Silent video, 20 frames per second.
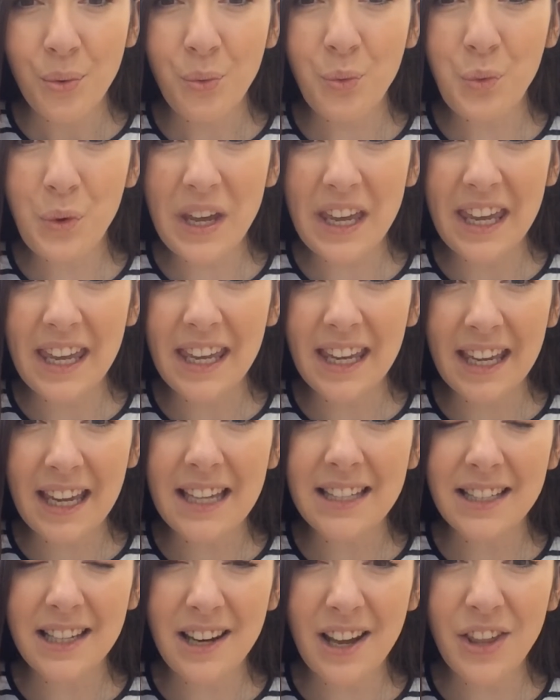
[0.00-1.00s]
Weak
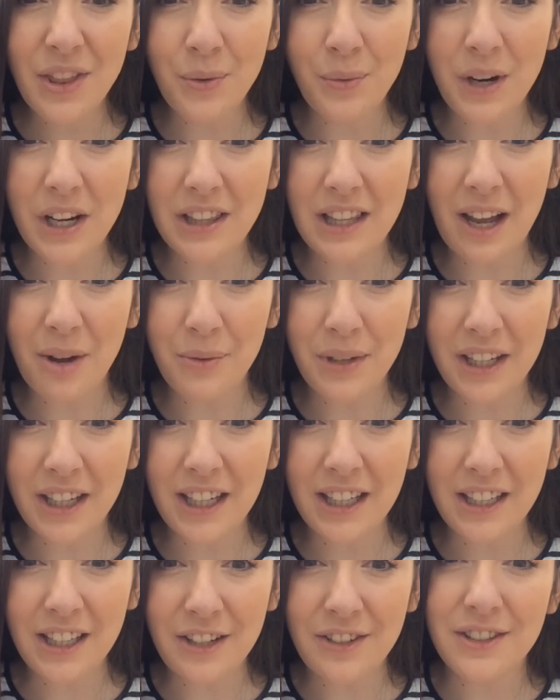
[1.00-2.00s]
is another word that we
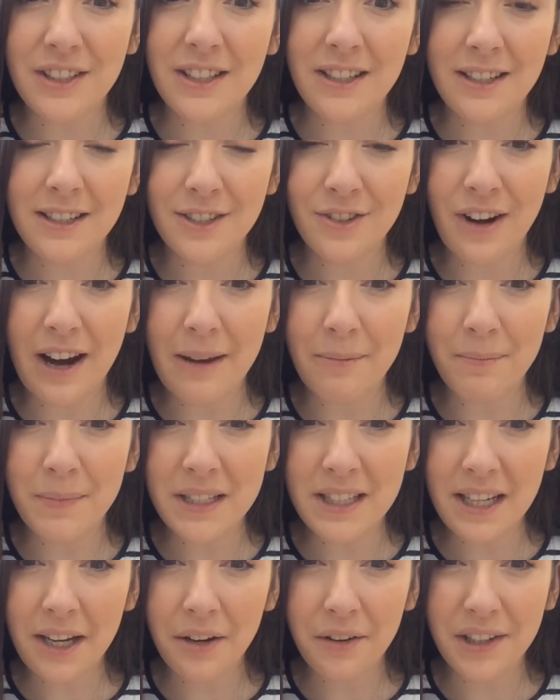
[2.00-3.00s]
can use to describe
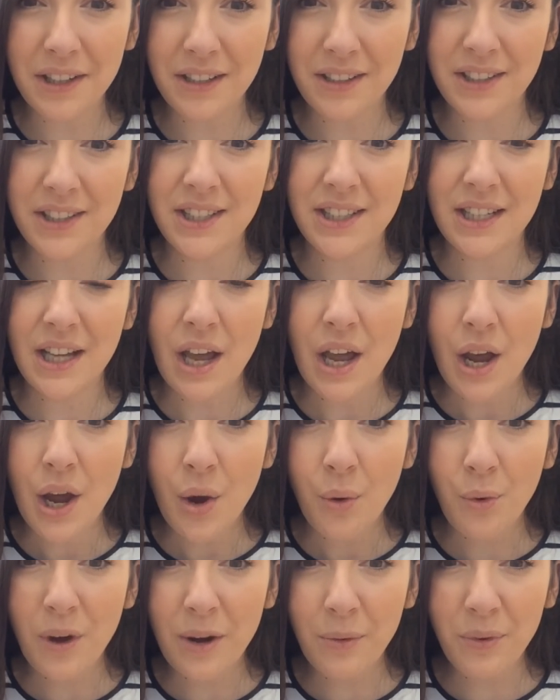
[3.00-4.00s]
materials.
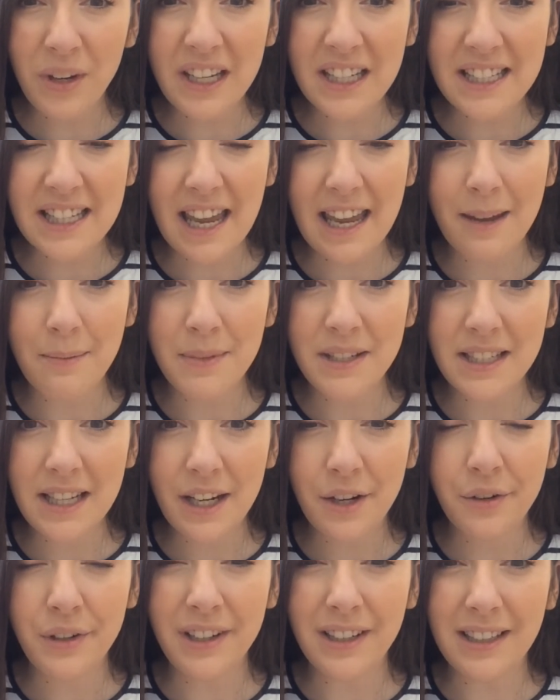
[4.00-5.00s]
When we say a
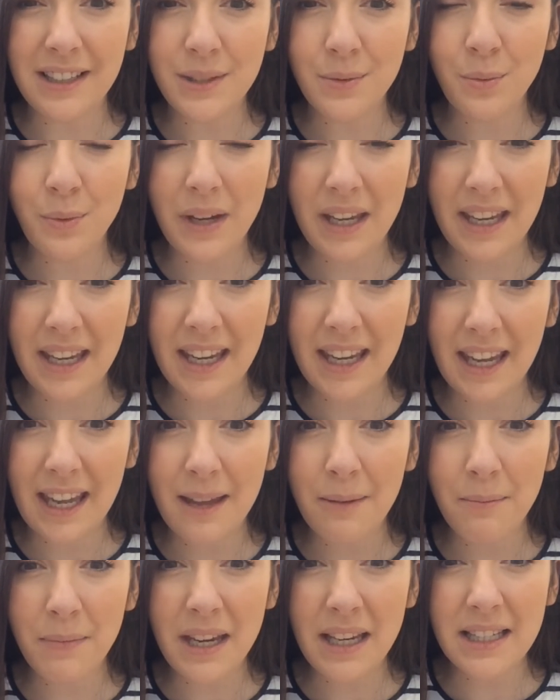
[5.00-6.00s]
material is weak,
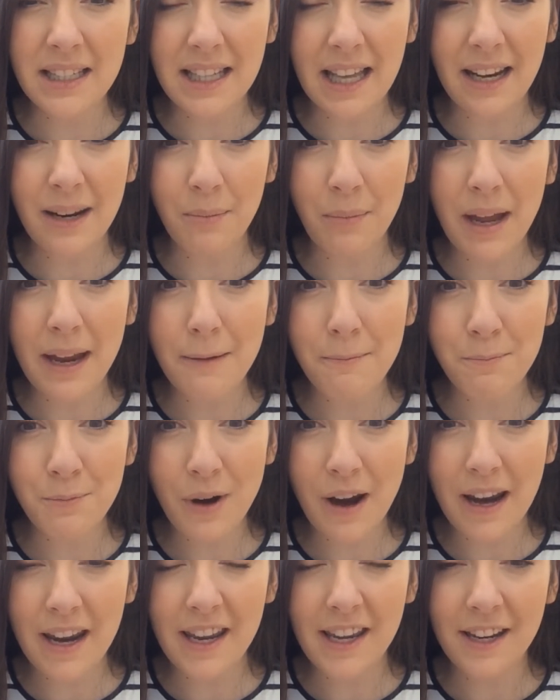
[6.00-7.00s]
it means that it might
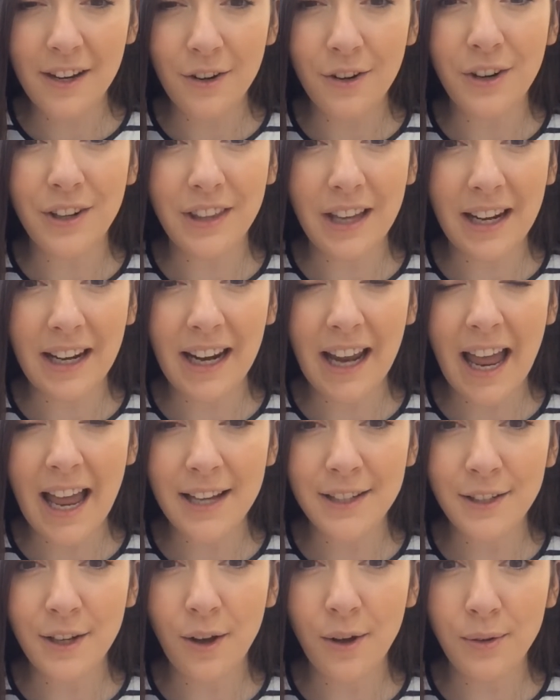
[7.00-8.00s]
break or that it
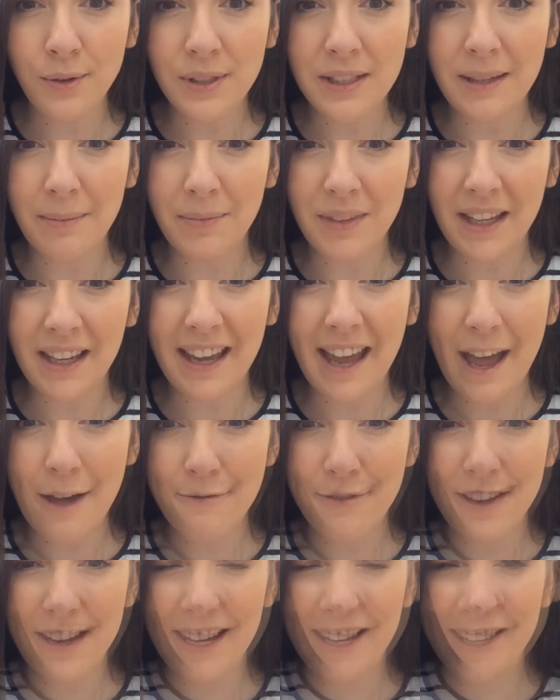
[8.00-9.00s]
can't hold something
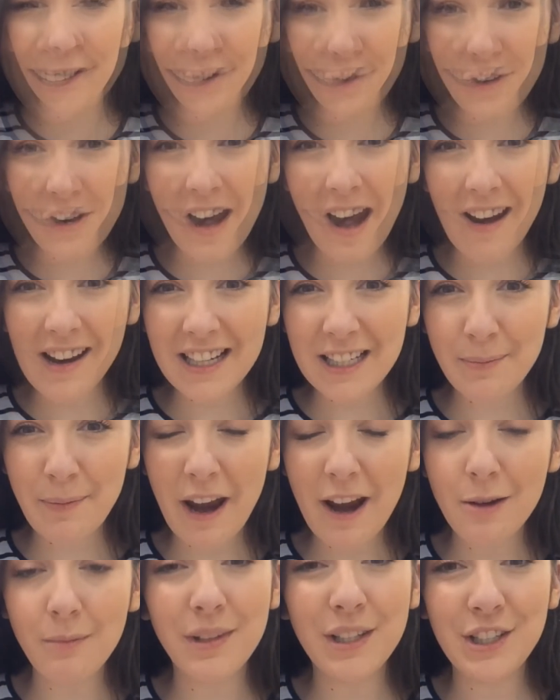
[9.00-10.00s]
heavy. For our
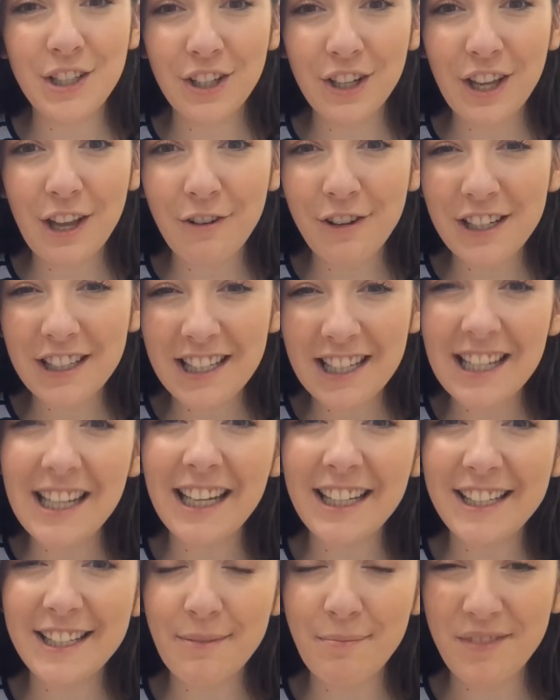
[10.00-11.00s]
experiment, you're going to
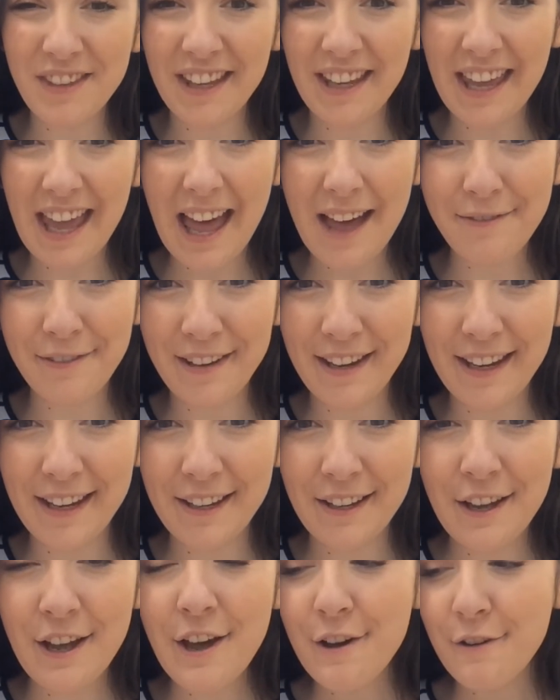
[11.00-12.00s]
need something heavy.
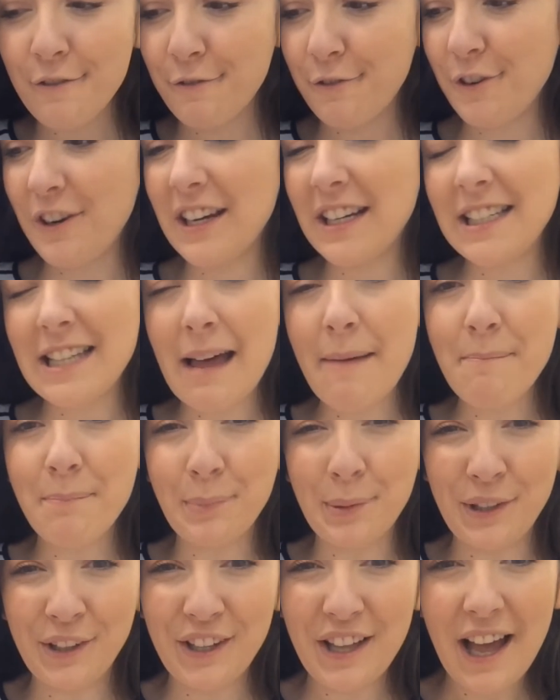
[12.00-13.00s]
For
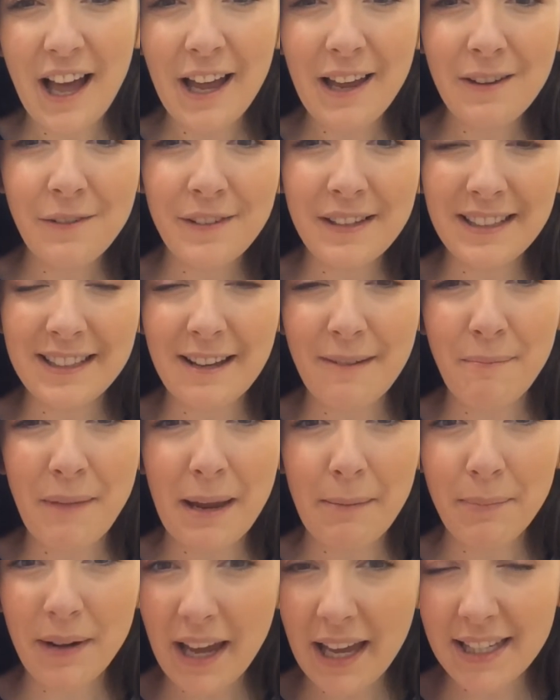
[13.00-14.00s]
example, I filled up
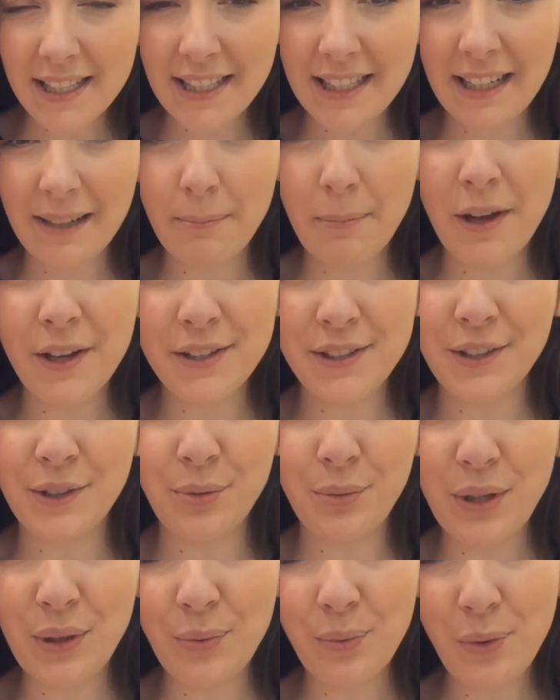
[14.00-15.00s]
my plastic bottle
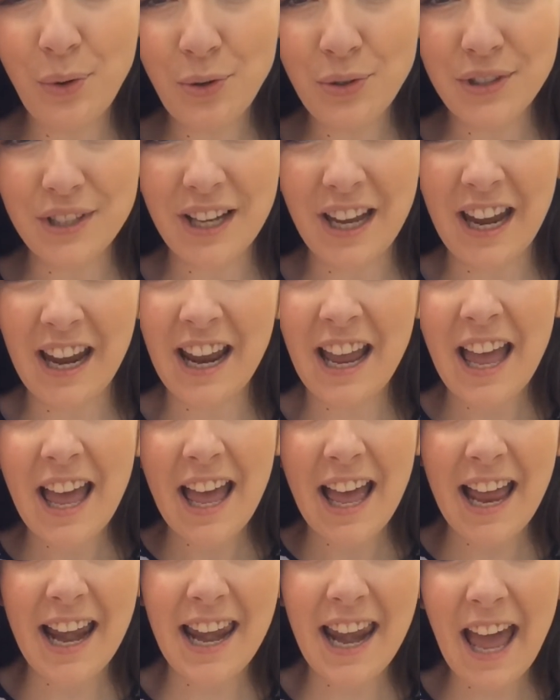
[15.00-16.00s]
with water
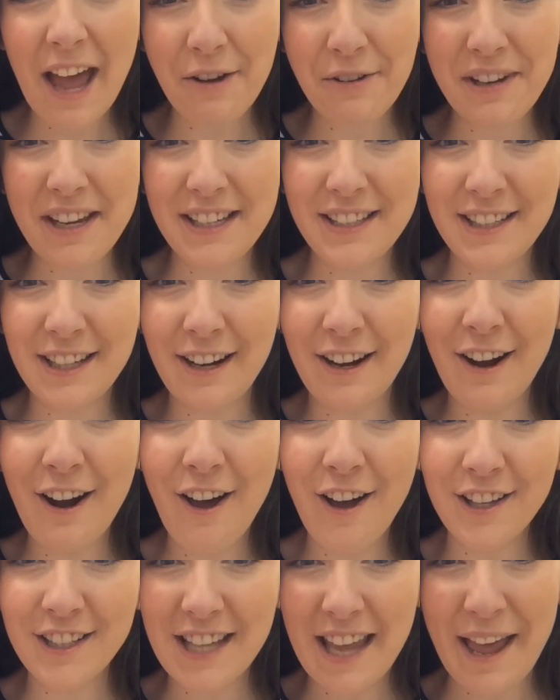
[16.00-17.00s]
and now it's a
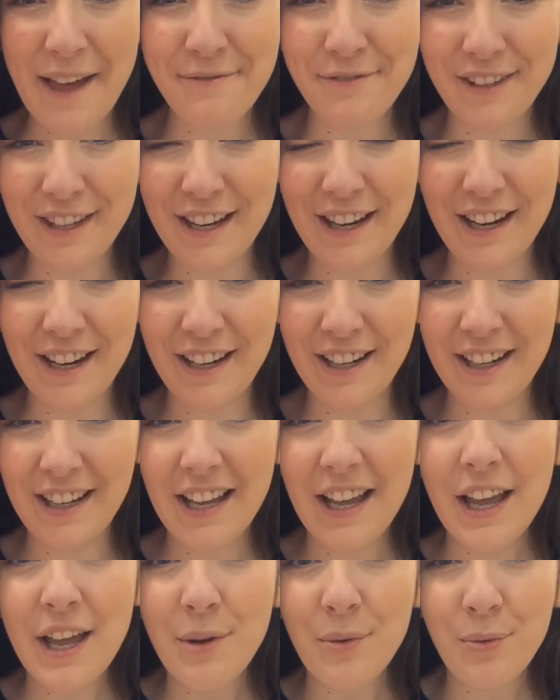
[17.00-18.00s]
lot heavier.
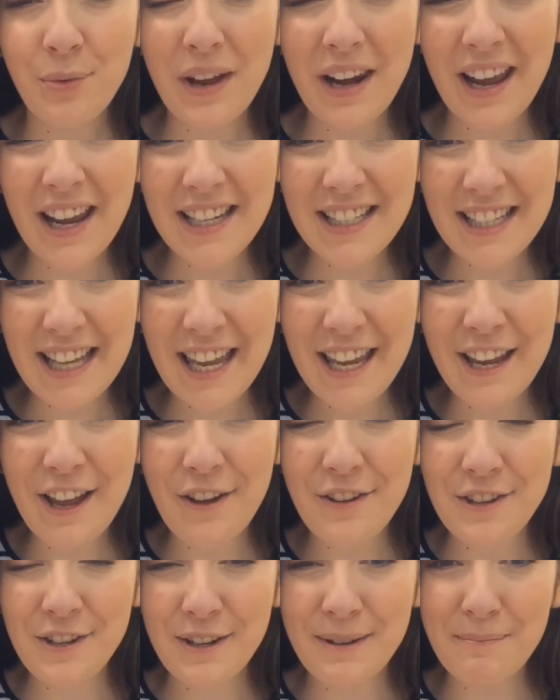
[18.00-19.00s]
When I say go,
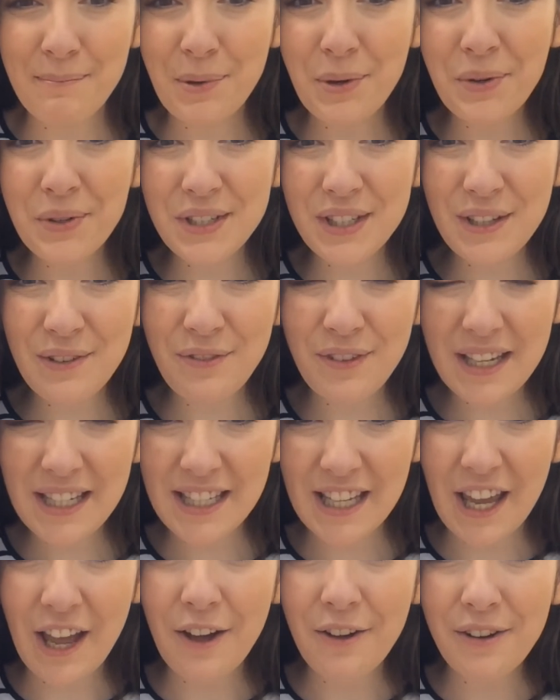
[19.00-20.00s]
you can pause the
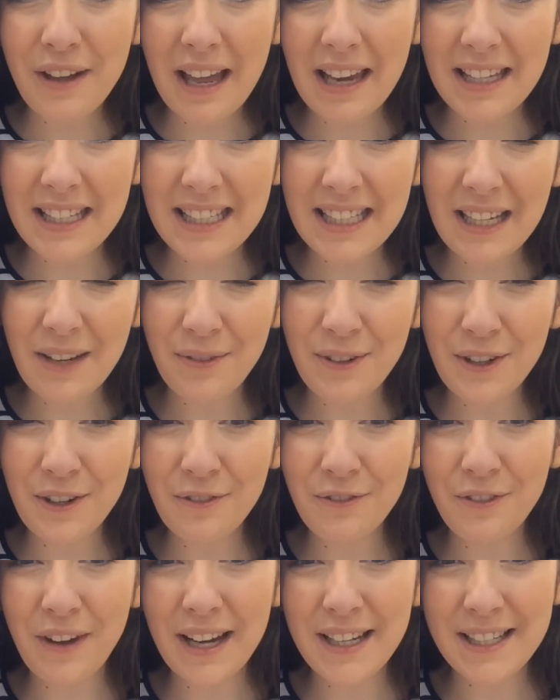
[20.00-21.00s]
video and see if you
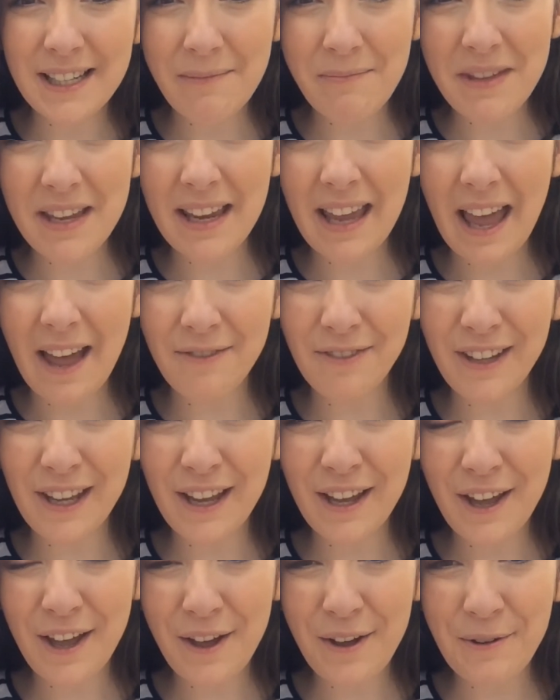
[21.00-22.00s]
can find something heavy
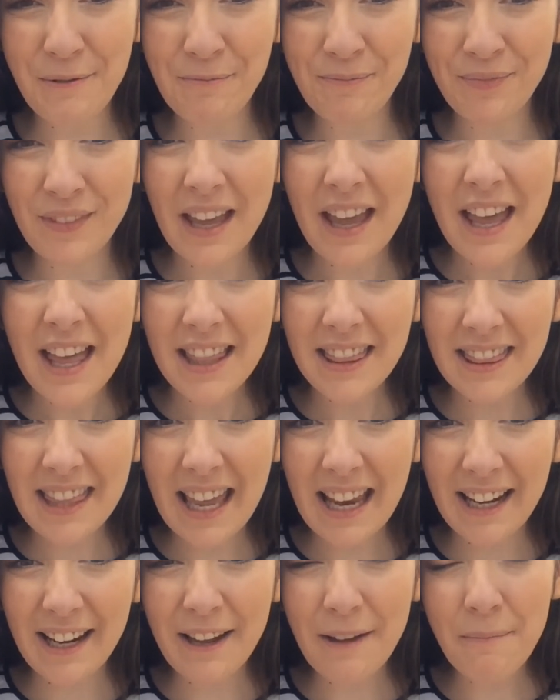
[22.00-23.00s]
at home.
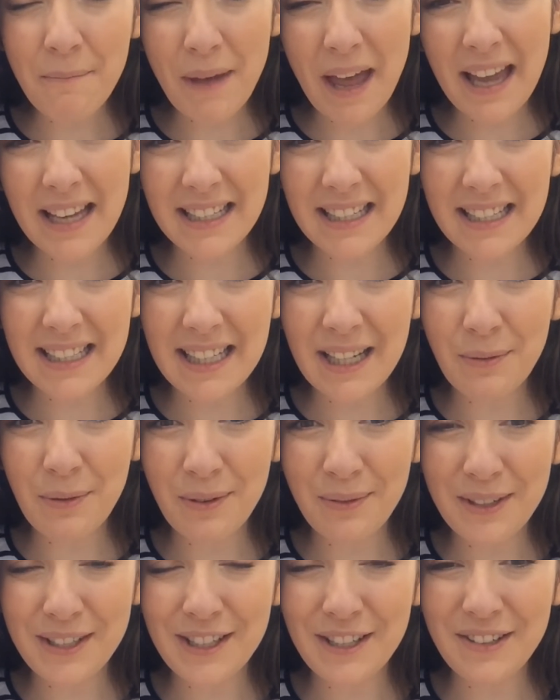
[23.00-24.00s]
Then come back to see
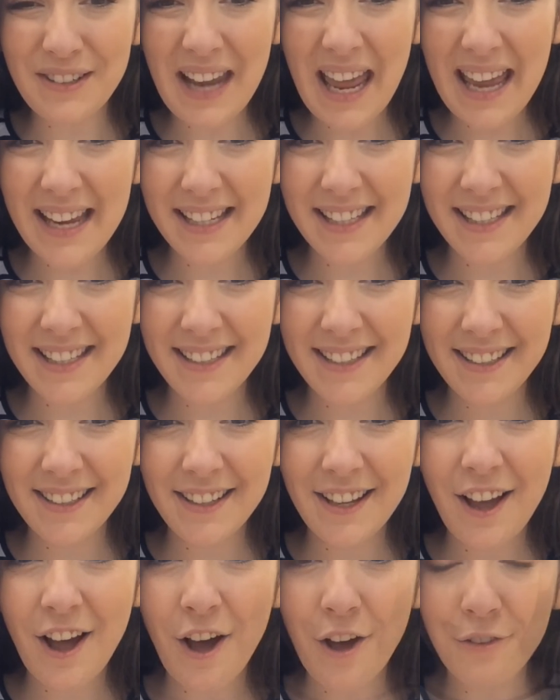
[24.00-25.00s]
what we do next.
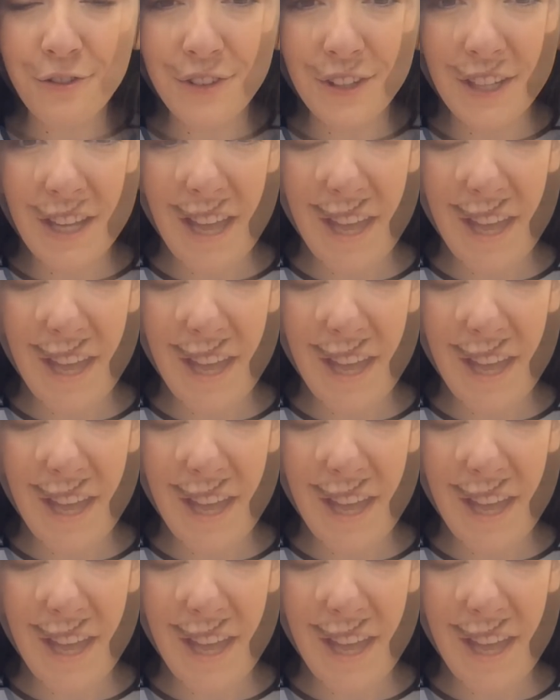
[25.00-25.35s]
Off you